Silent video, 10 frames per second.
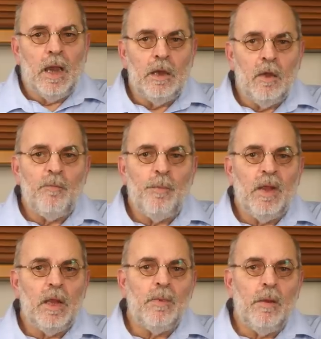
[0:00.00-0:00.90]
I love
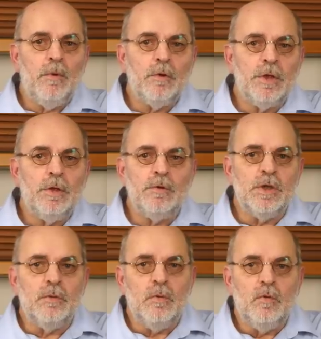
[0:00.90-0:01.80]
playing my music
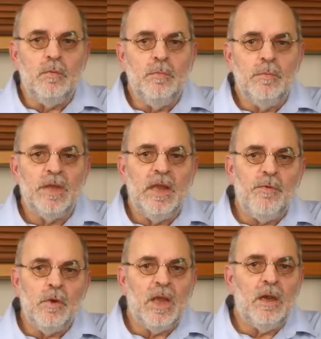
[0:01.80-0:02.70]
using Roon, but
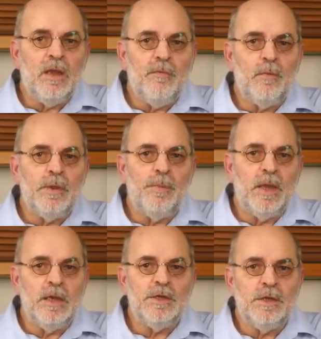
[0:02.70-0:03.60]
if you can live with
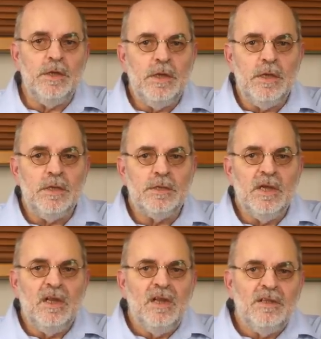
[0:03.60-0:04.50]
playing C Ds,
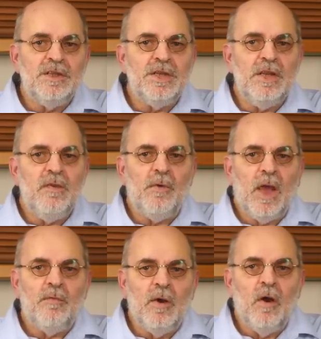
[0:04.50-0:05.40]
the C D
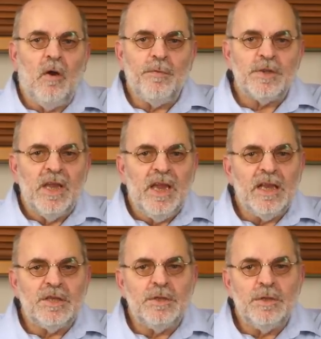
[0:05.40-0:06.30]
five offers
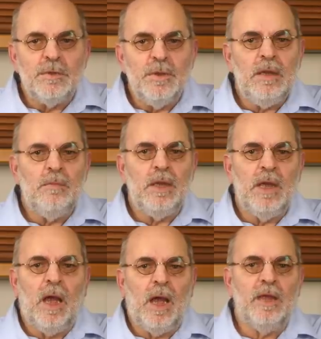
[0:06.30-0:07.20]
extremely
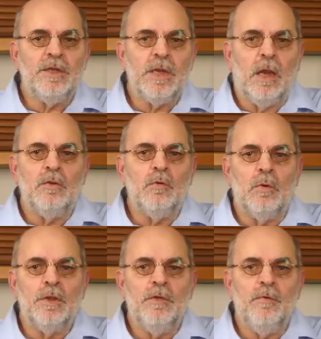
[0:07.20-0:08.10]
high sound
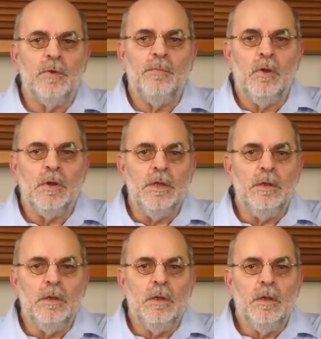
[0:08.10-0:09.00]
quality for the money.